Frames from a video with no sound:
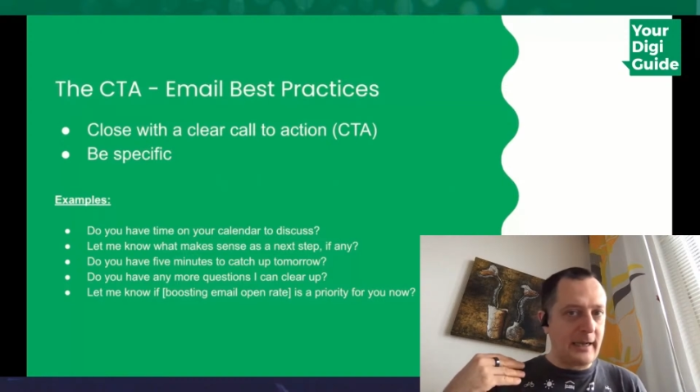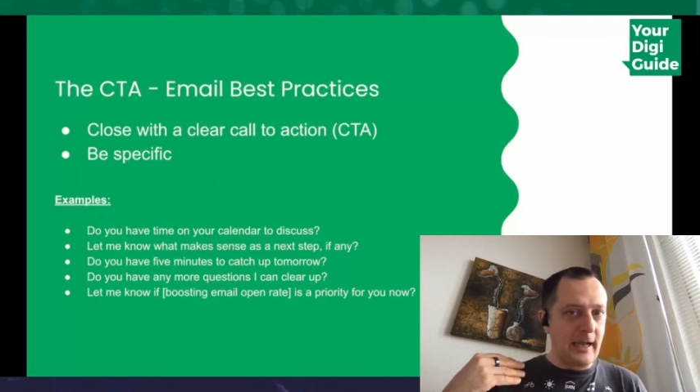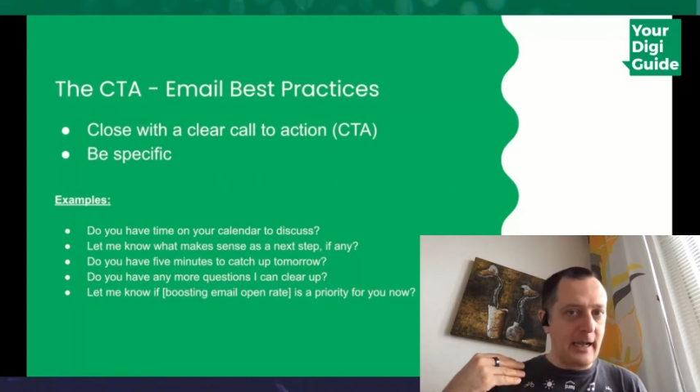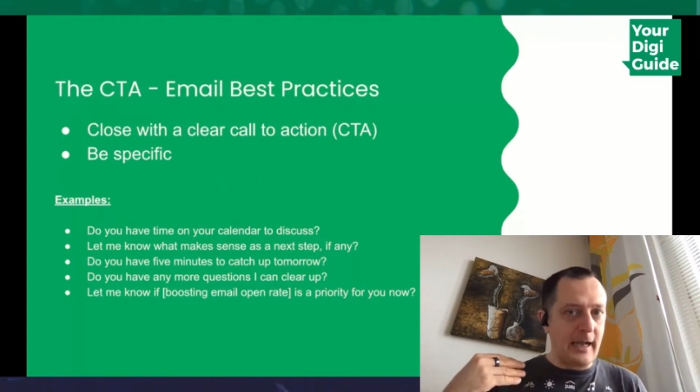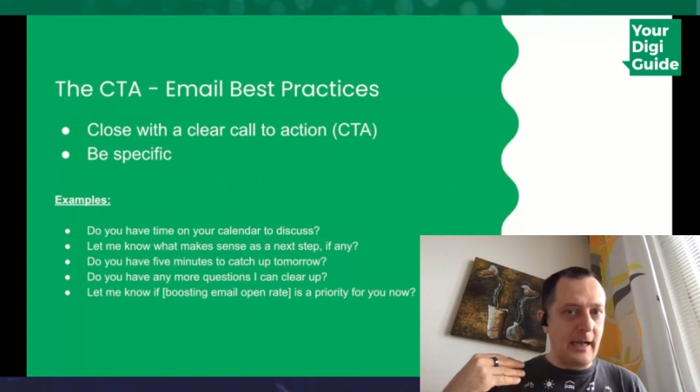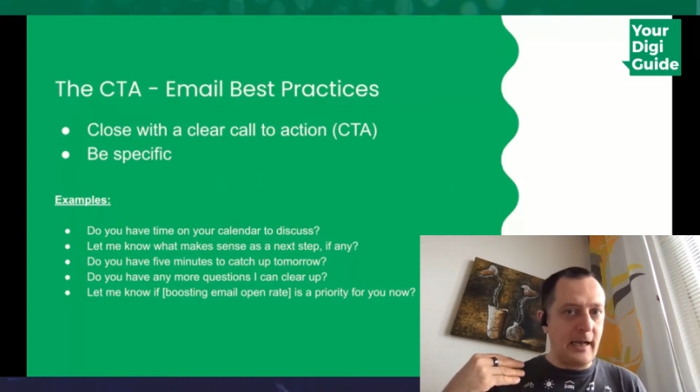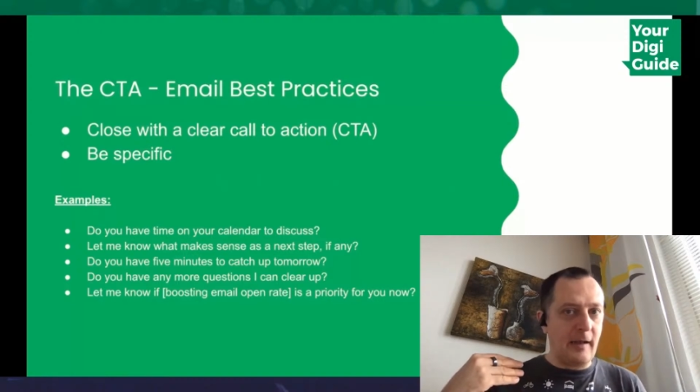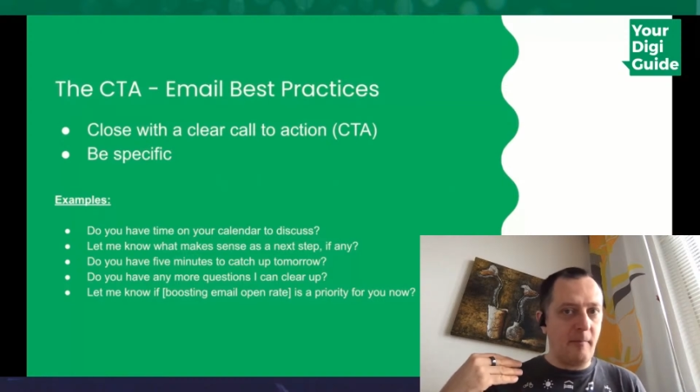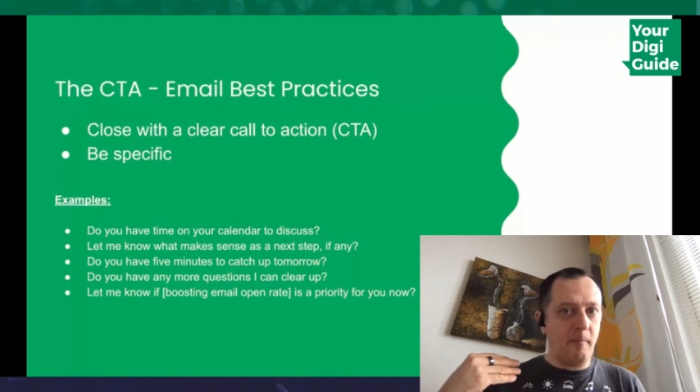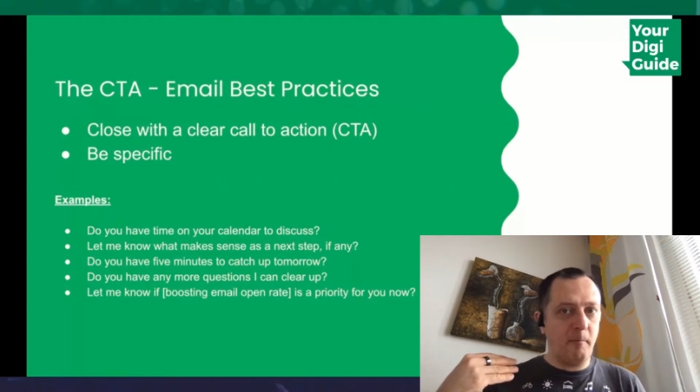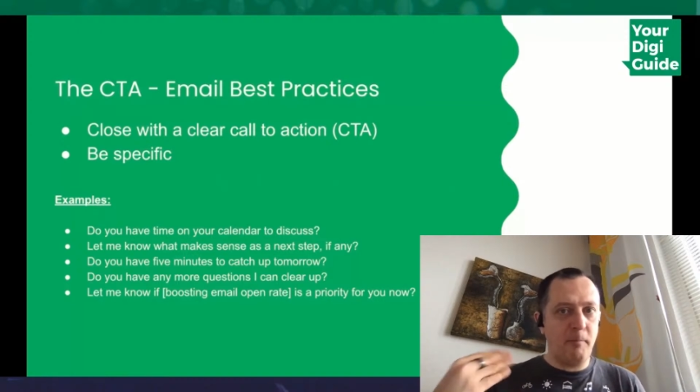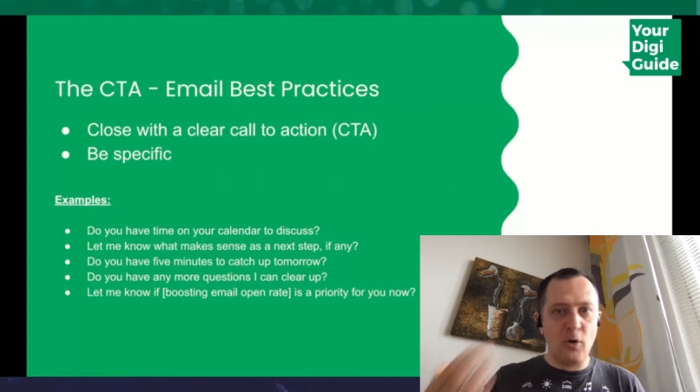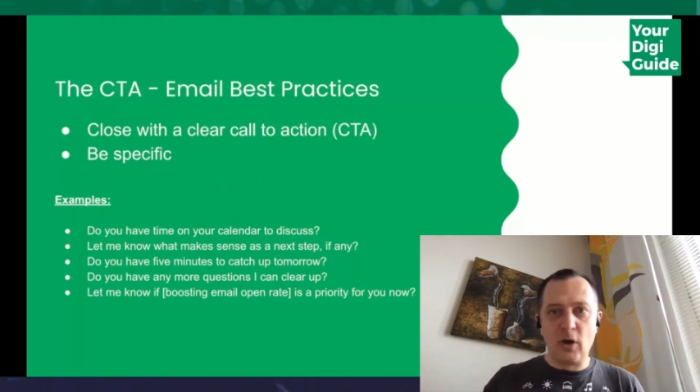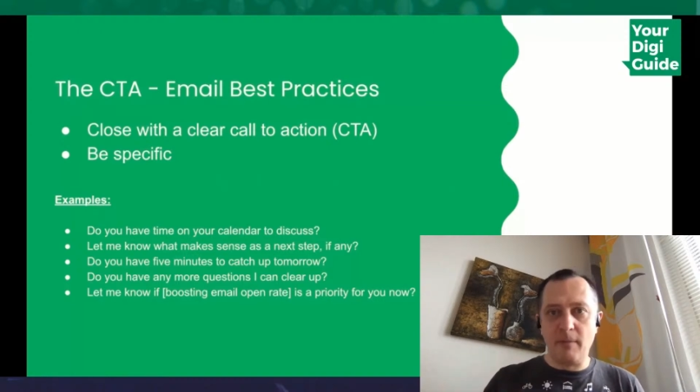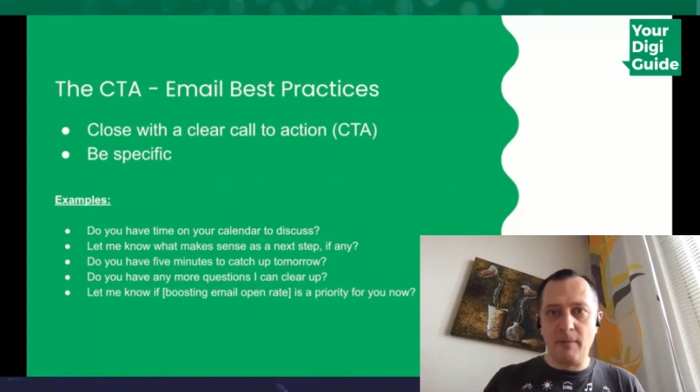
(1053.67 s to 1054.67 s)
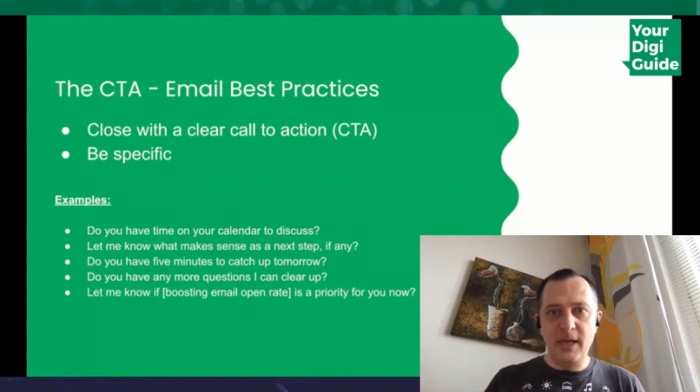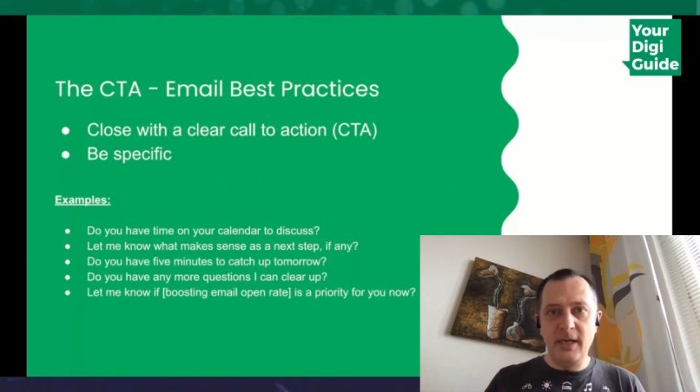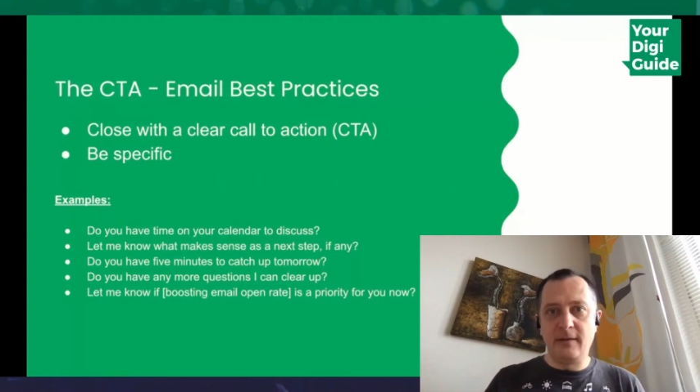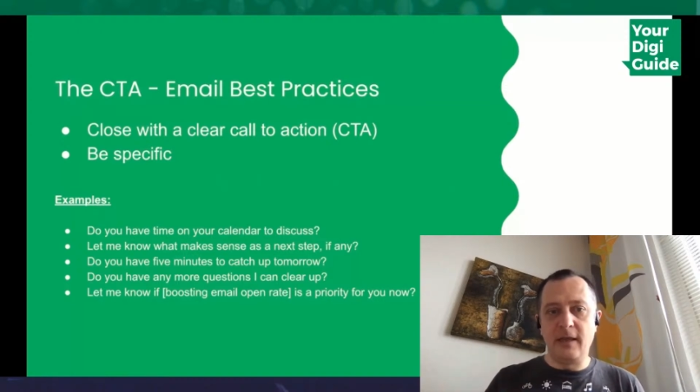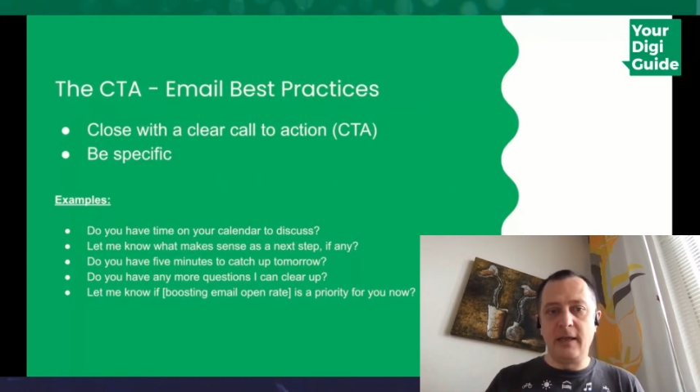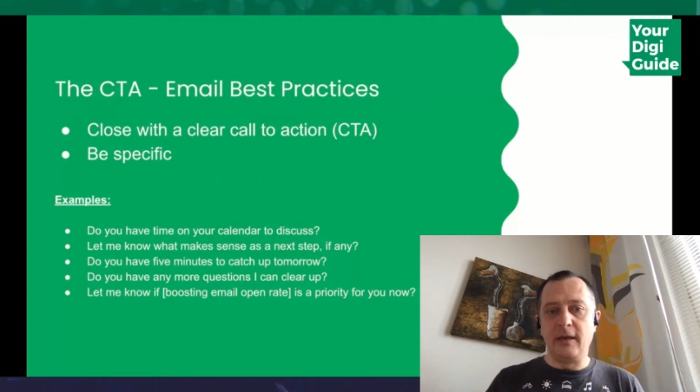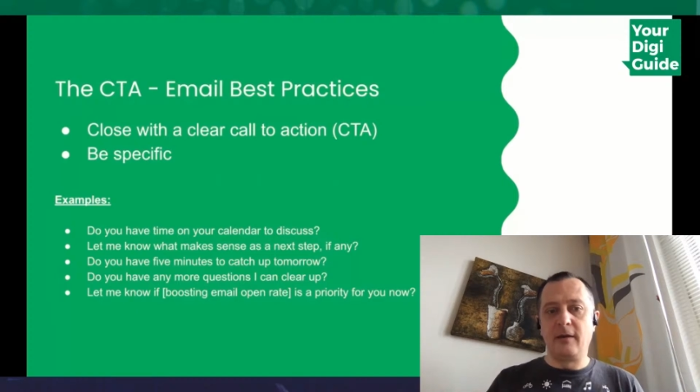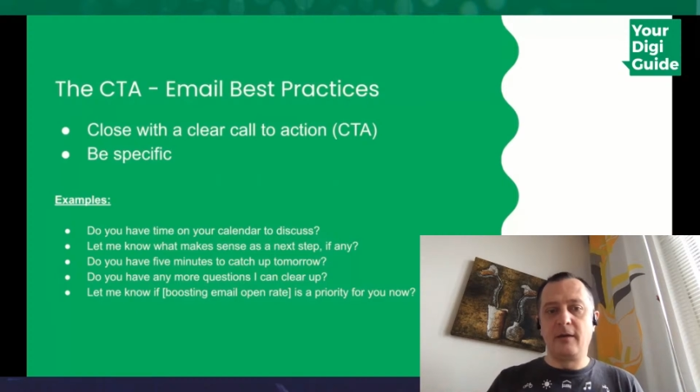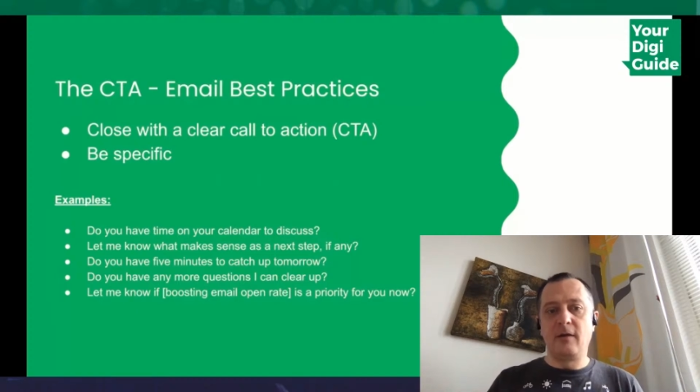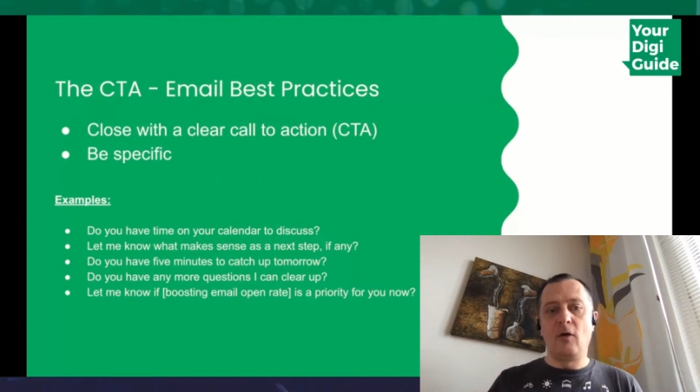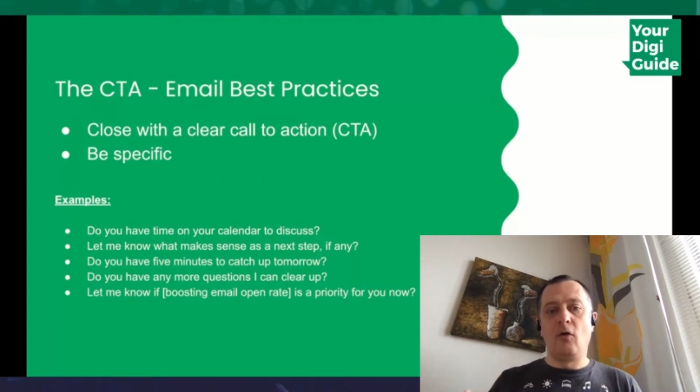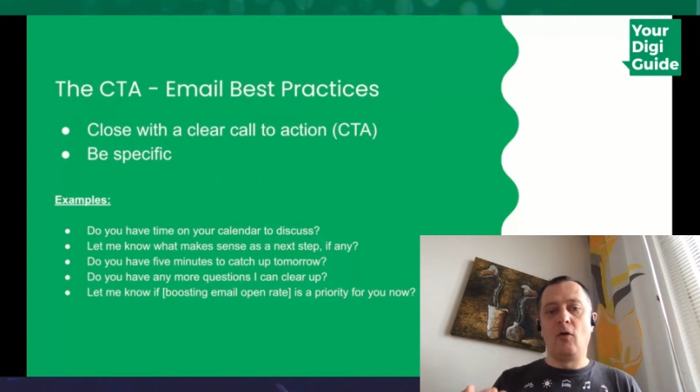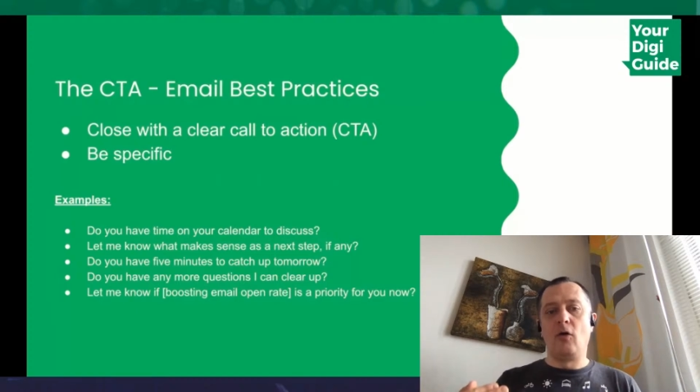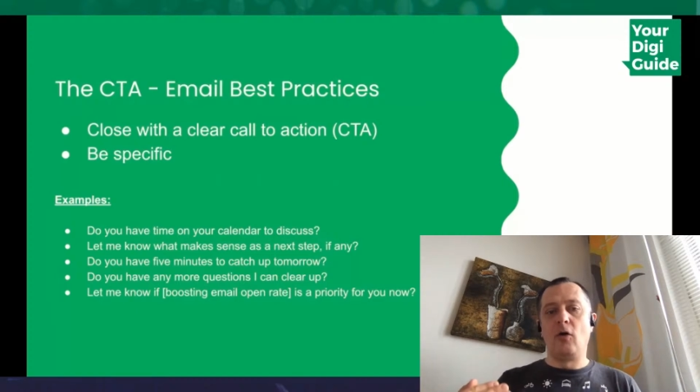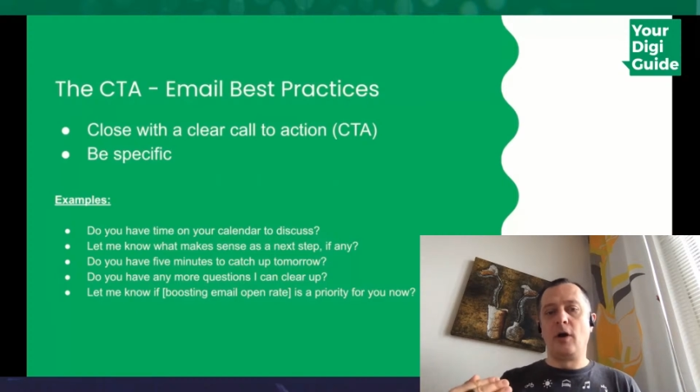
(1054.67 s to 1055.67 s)
book a meeting,
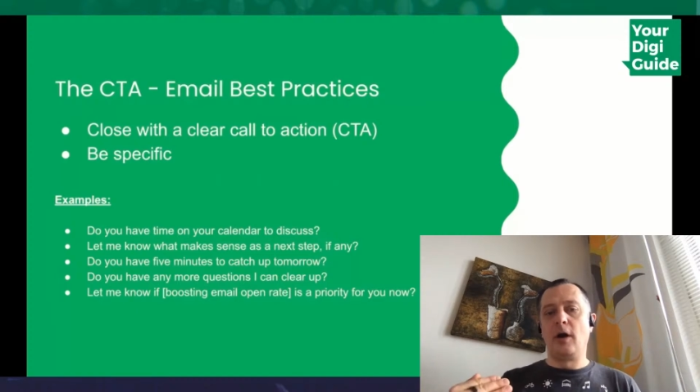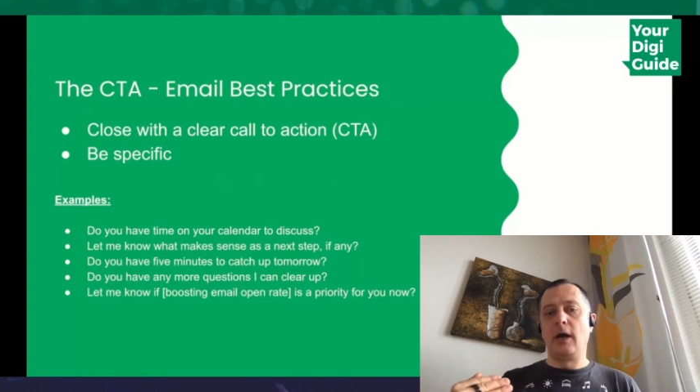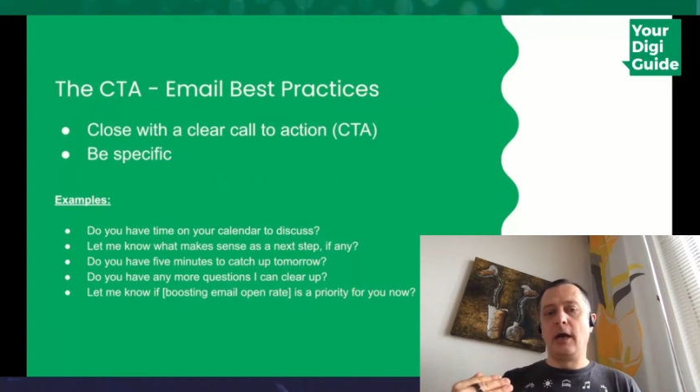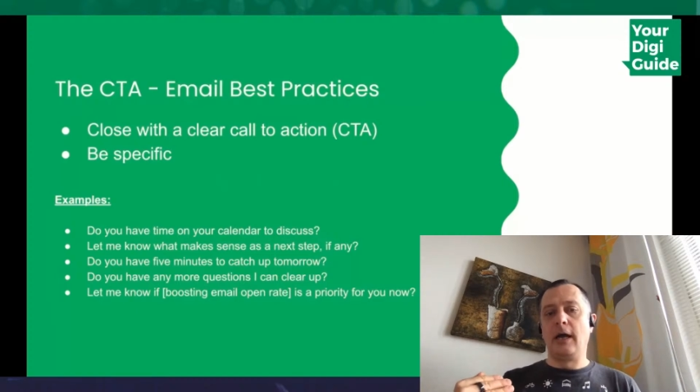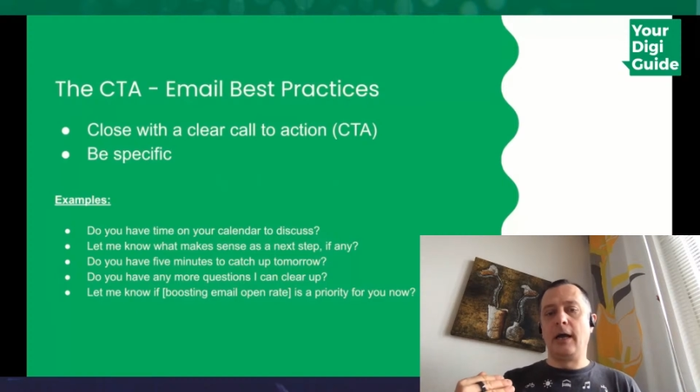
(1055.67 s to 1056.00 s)
or